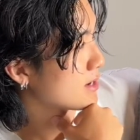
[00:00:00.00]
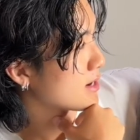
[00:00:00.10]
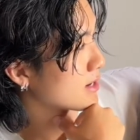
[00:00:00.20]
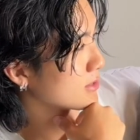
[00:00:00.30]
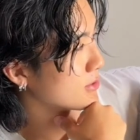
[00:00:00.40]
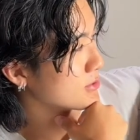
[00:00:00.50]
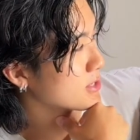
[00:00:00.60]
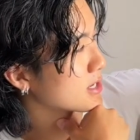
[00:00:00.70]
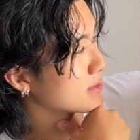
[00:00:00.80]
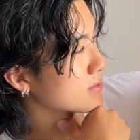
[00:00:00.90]
I don't know, you
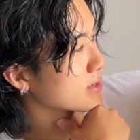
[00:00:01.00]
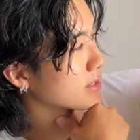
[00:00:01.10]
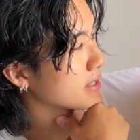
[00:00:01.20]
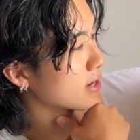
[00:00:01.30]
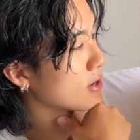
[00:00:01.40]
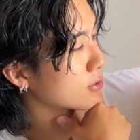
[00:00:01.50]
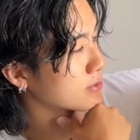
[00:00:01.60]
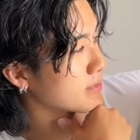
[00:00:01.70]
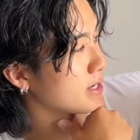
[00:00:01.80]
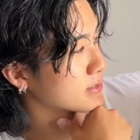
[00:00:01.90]
gotta be running like 100
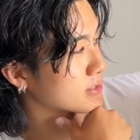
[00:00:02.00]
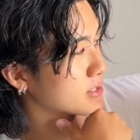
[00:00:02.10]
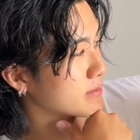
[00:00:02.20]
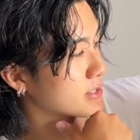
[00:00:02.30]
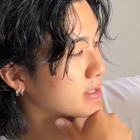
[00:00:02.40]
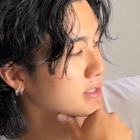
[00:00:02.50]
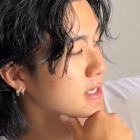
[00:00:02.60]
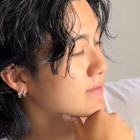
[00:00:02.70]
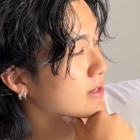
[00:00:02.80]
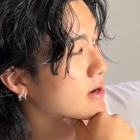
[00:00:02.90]
miles or some shit, like
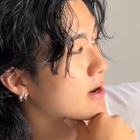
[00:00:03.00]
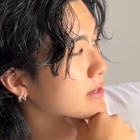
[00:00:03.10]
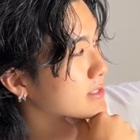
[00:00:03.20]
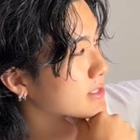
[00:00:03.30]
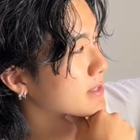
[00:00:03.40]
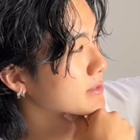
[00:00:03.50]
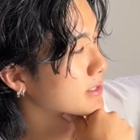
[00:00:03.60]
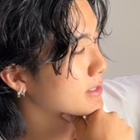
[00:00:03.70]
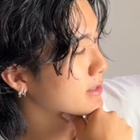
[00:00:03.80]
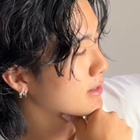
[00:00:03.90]
David Goggins type shit.